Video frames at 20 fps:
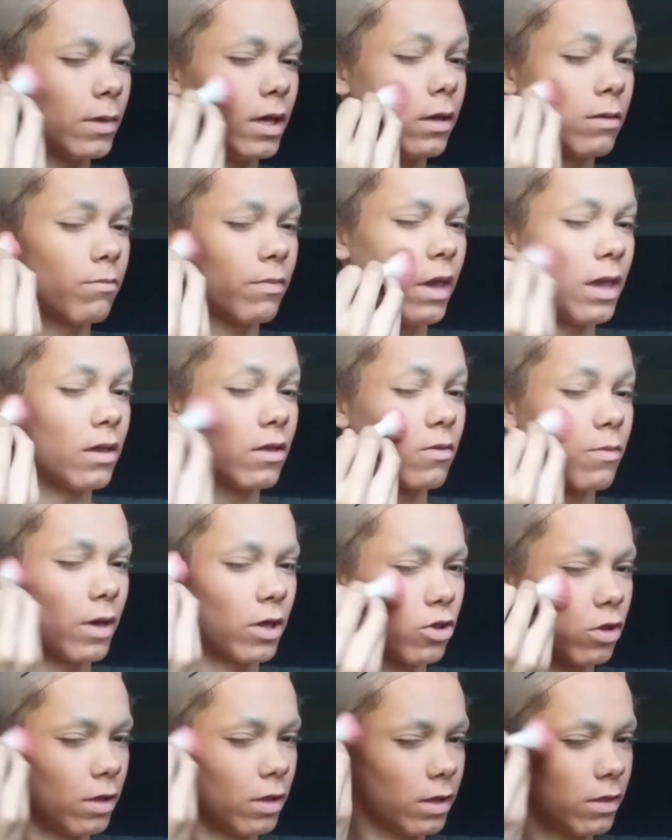I'm like paying
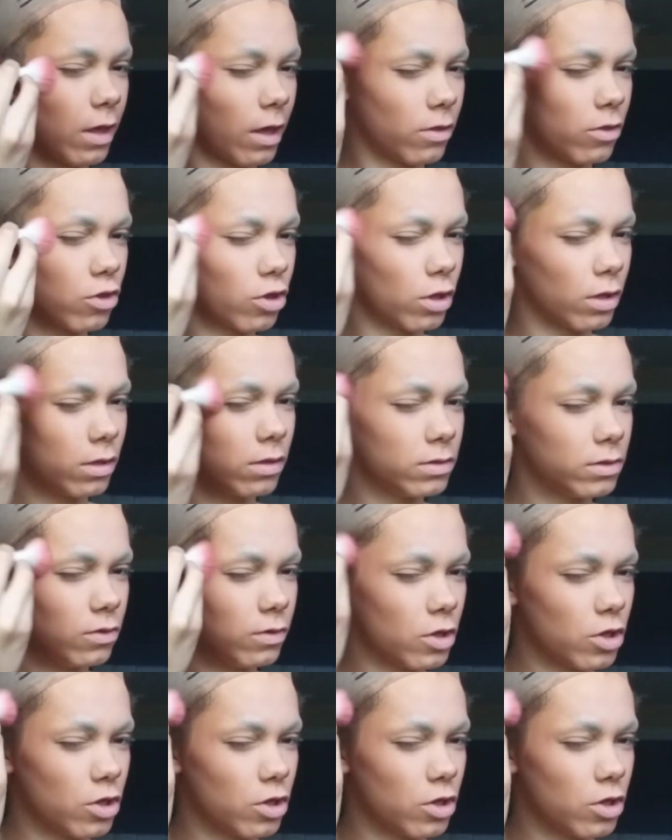special attention